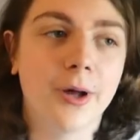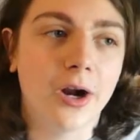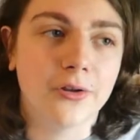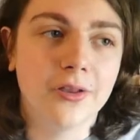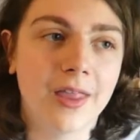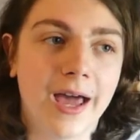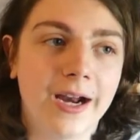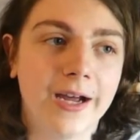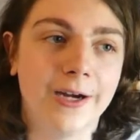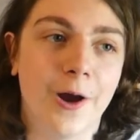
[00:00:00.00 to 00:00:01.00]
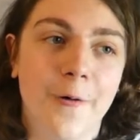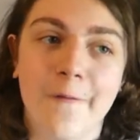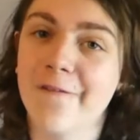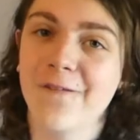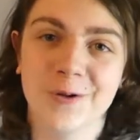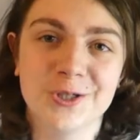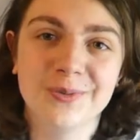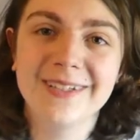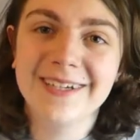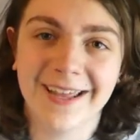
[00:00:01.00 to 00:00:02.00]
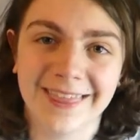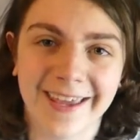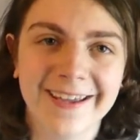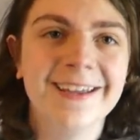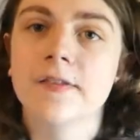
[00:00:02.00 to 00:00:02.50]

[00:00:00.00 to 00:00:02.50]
But other than that, I know virtually nothing.